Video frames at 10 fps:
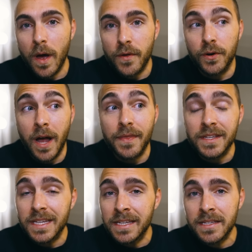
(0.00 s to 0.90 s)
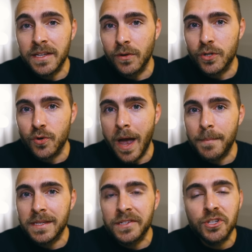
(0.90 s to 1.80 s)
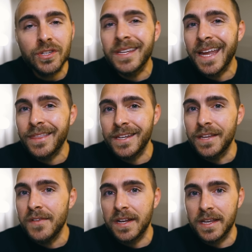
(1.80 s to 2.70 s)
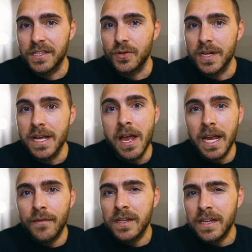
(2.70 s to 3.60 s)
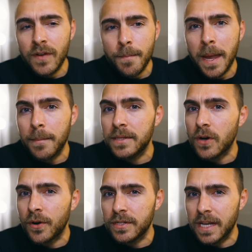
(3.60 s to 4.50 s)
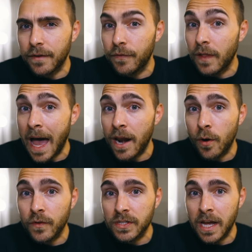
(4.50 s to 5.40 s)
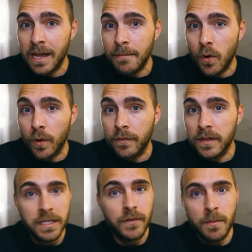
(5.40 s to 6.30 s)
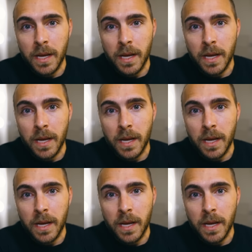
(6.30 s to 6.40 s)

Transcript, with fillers: whether or not this is a yield trap is to just look at the dividend history. If the dividend payments are staying flat over time, or if the dividend